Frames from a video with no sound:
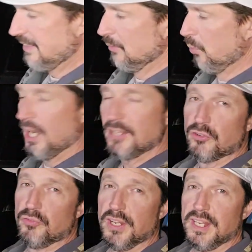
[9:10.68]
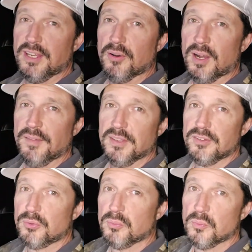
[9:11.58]
did watch a video on
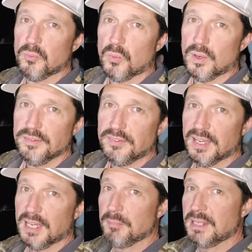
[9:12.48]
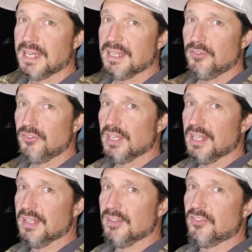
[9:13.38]
this one time, guys,
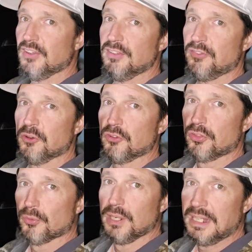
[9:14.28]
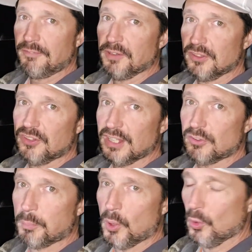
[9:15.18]
and it says there's 3 different sets
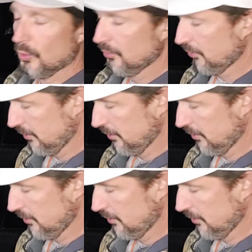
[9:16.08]
of poles,